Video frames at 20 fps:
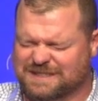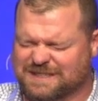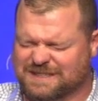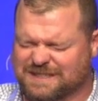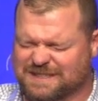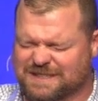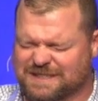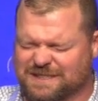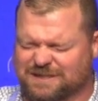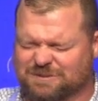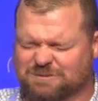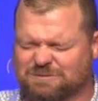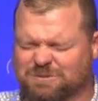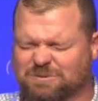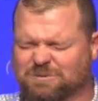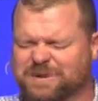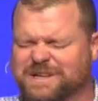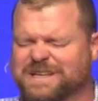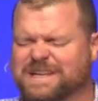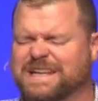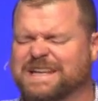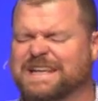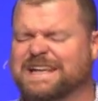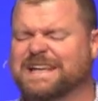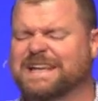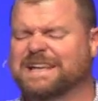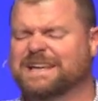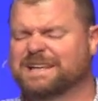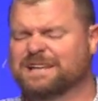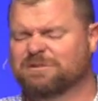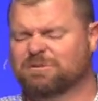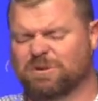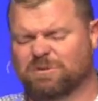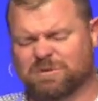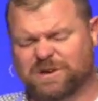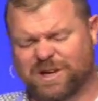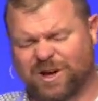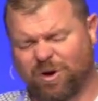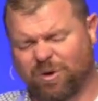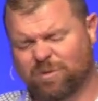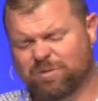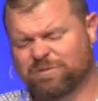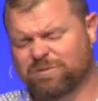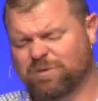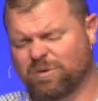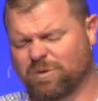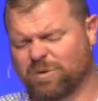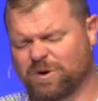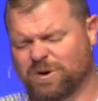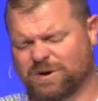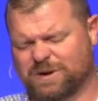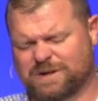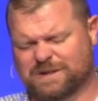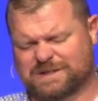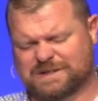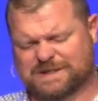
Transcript: what we need, what we hope for.